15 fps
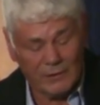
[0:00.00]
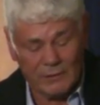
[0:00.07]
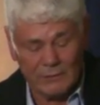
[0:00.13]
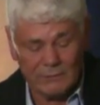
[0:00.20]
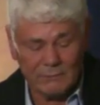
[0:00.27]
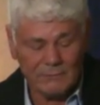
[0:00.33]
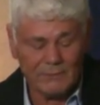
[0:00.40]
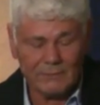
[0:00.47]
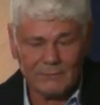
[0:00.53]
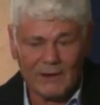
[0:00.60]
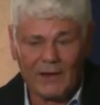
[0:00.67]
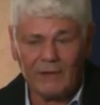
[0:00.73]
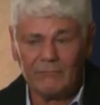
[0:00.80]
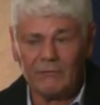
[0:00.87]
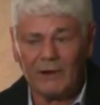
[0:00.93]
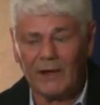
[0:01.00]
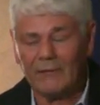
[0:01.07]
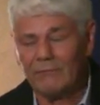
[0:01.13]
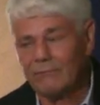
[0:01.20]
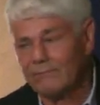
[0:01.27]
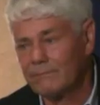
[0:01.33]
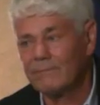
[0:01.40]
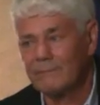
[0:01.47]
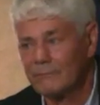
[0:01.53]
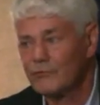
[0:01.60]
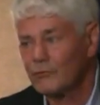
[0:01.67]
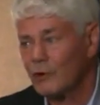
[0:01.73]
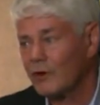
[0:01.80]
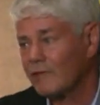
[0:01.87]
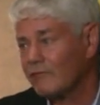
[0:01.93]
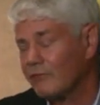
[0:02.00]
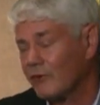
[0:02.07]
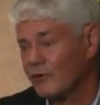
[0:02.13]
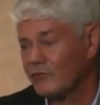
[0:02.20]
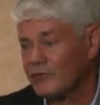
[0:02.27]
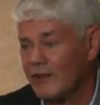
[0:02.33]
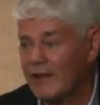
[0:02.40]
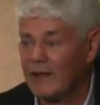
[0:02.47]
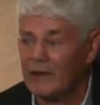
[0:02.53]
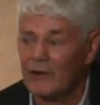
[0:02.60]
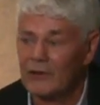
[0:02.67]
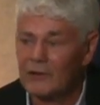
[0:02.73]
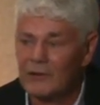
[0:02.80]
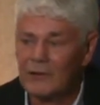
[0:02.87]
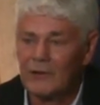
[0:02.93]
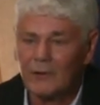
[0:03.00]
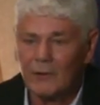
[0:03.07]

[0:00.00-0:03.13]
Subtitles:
And I saw it firsthand.